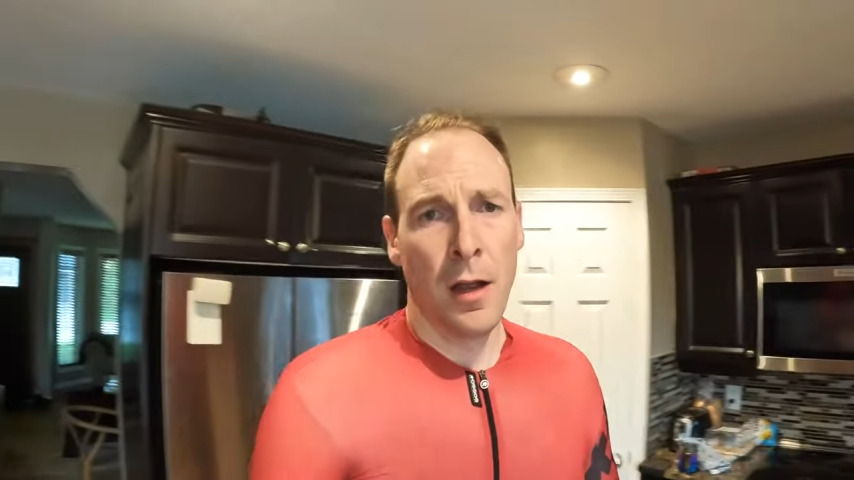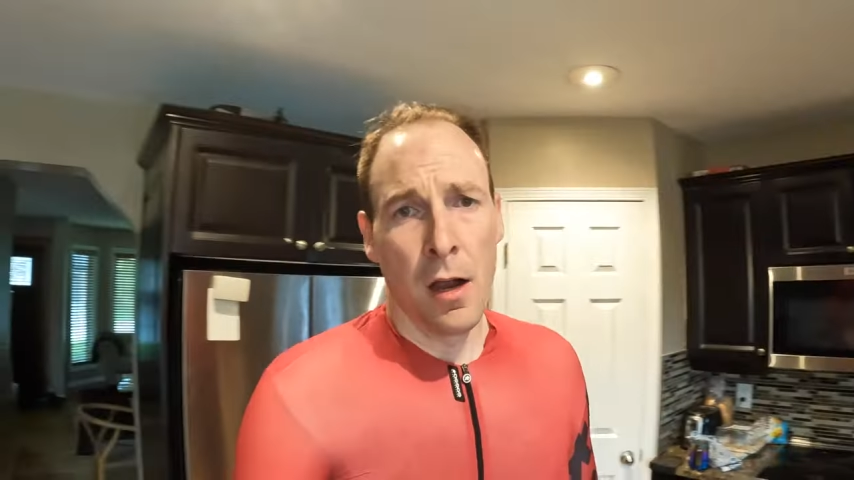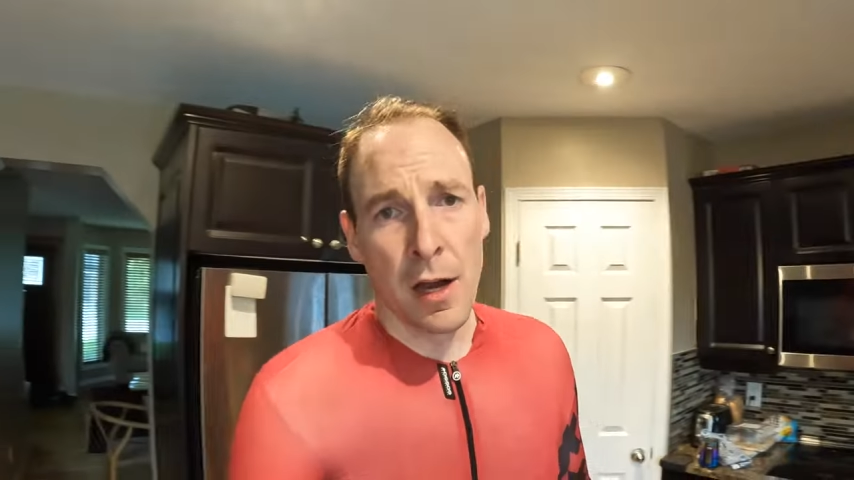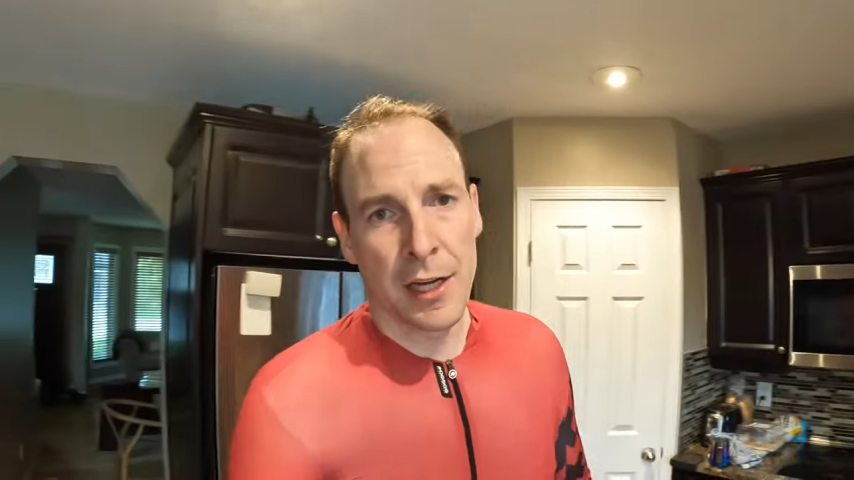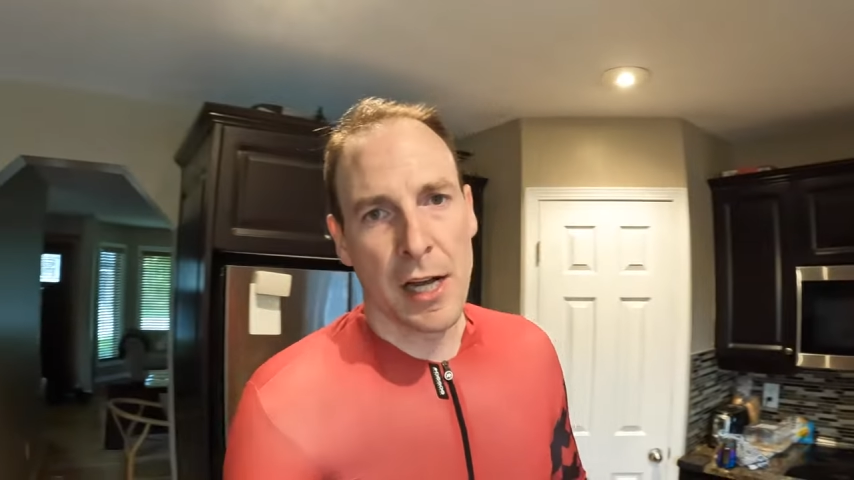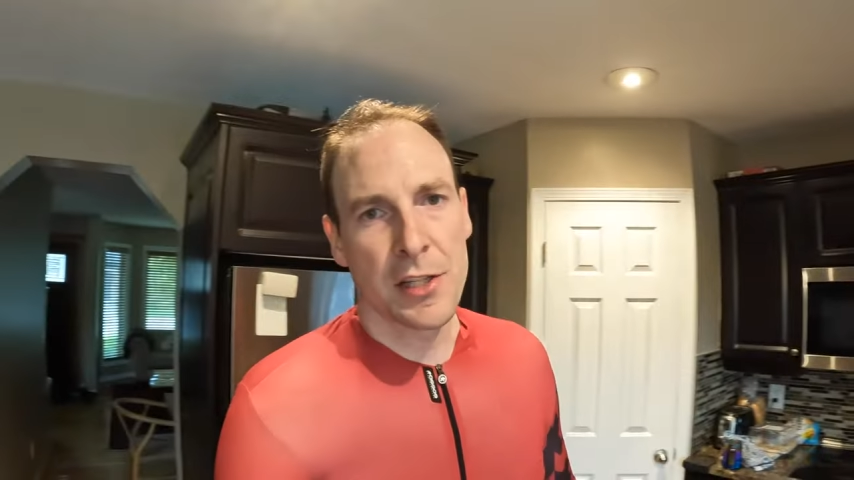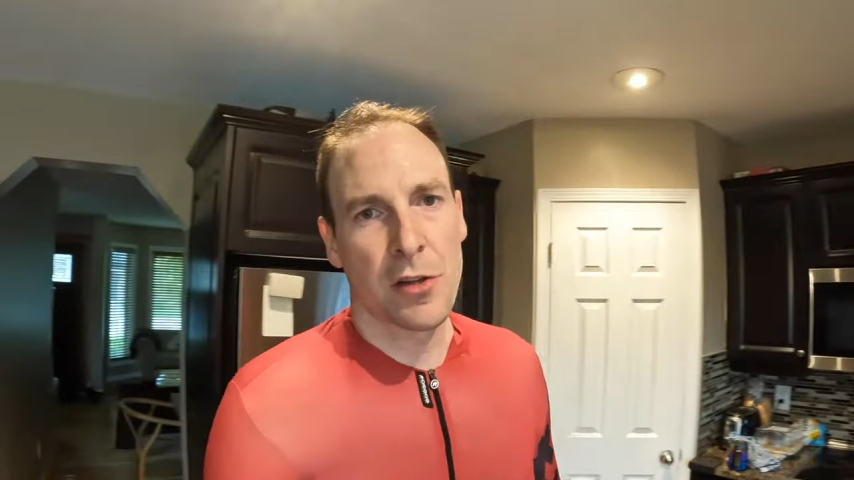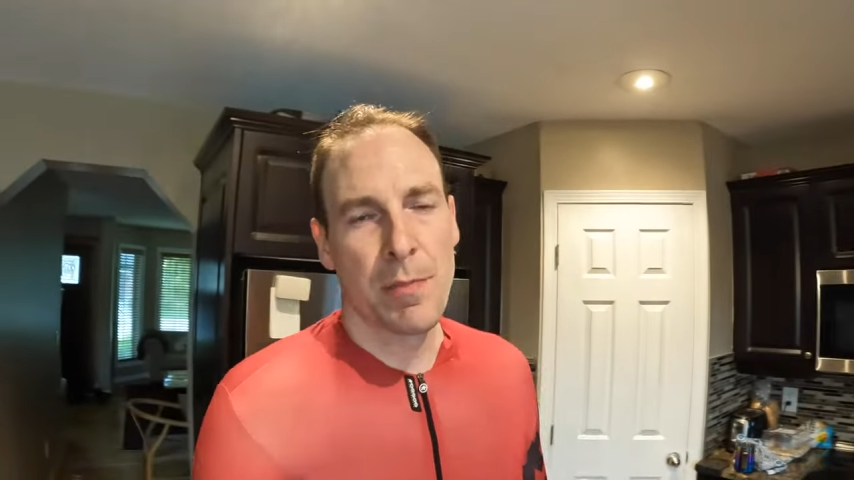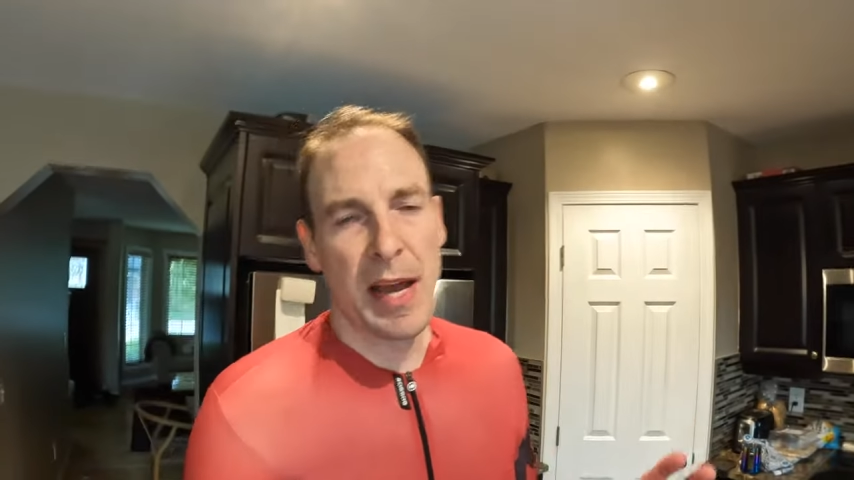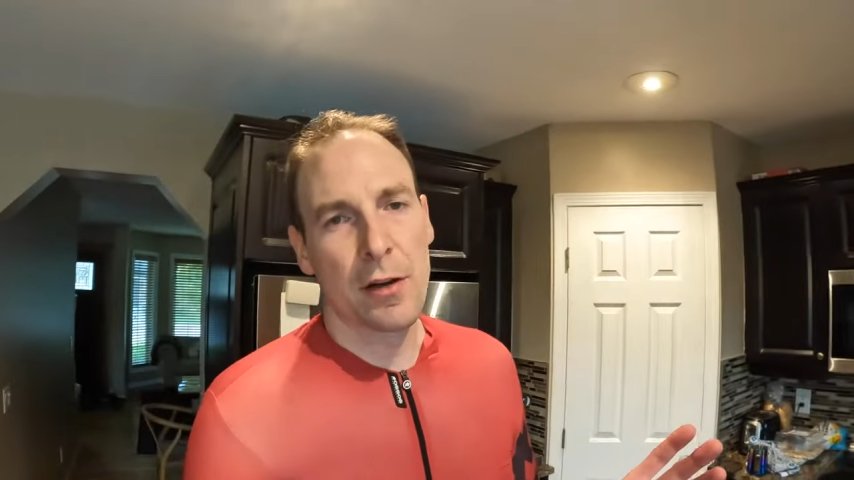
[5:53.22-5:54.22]
All right, guys,
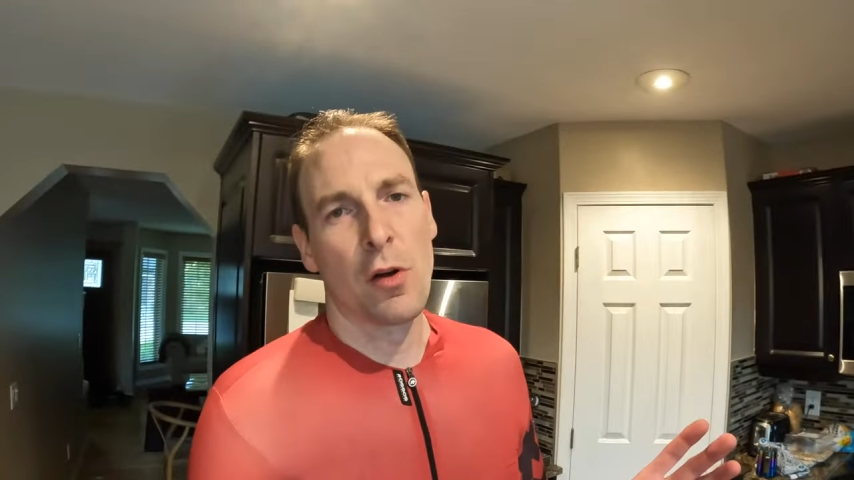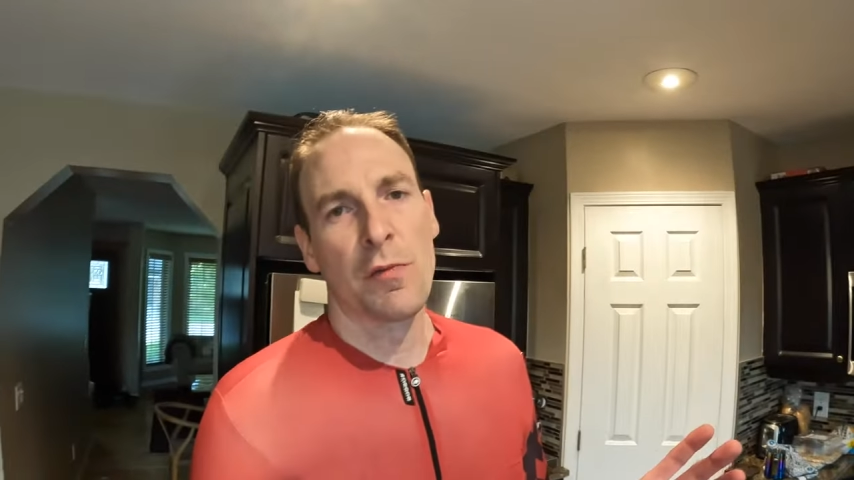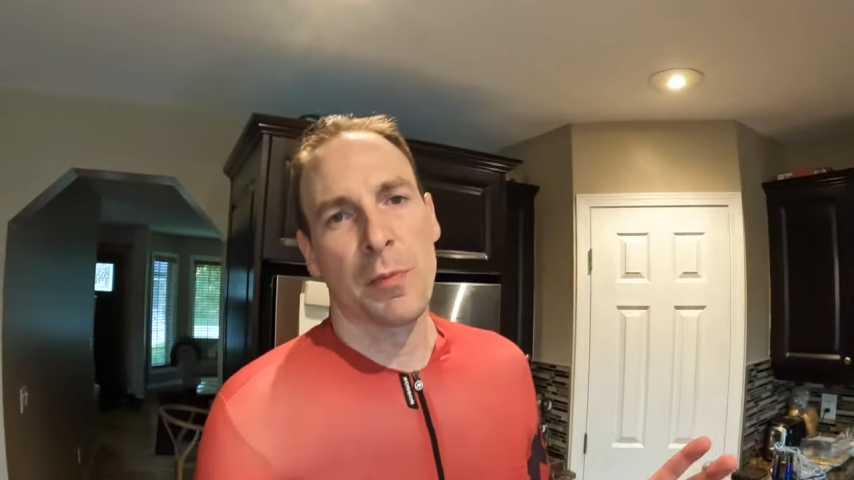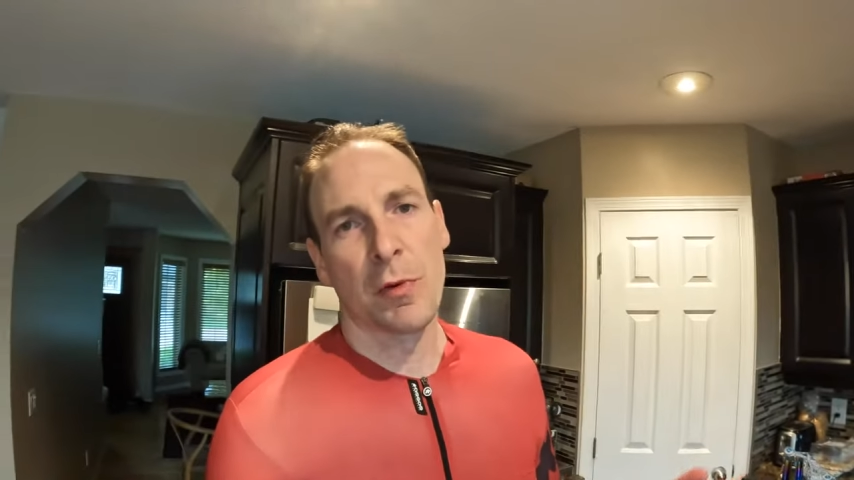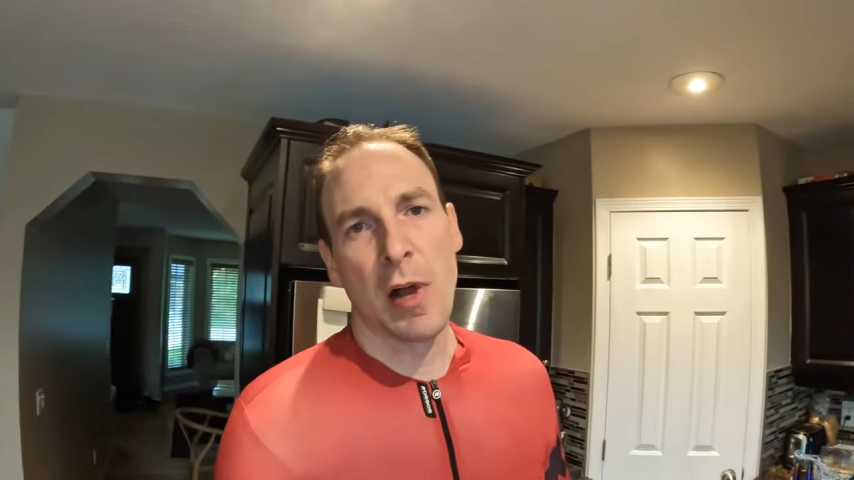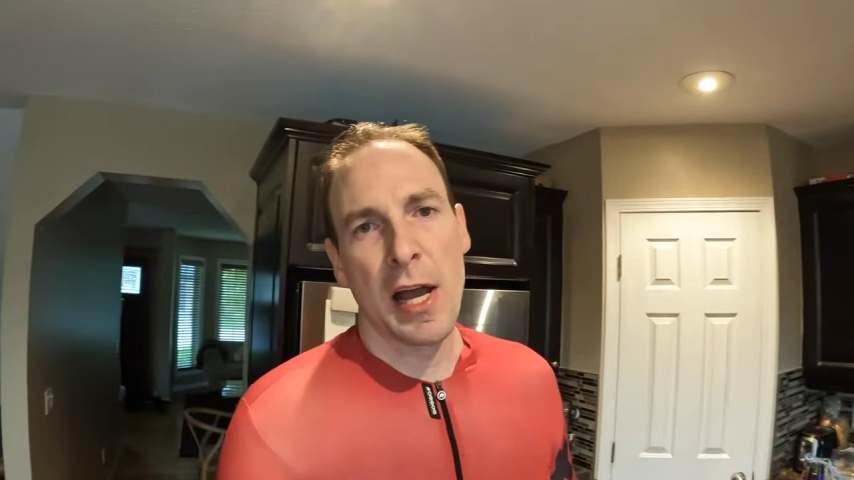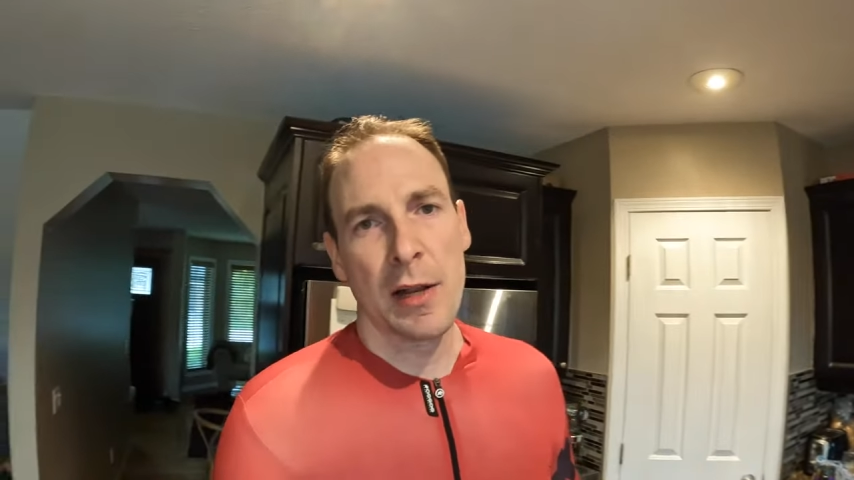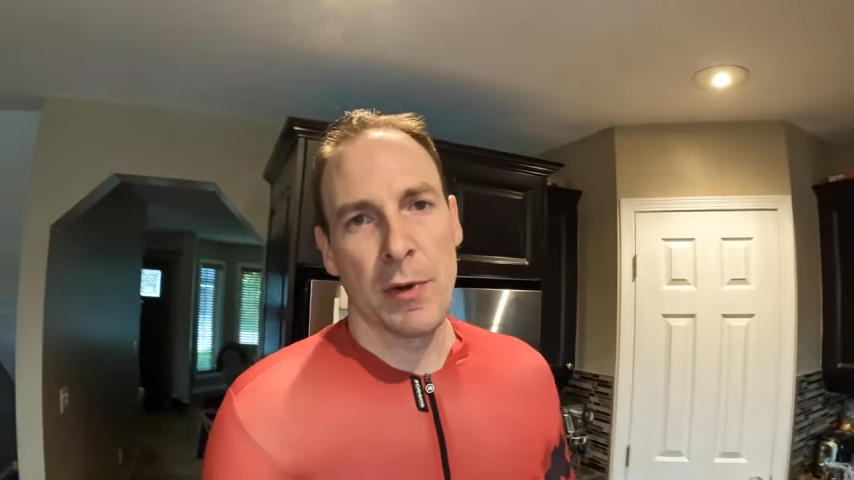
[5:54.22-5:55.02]
so I'm back home from the ride.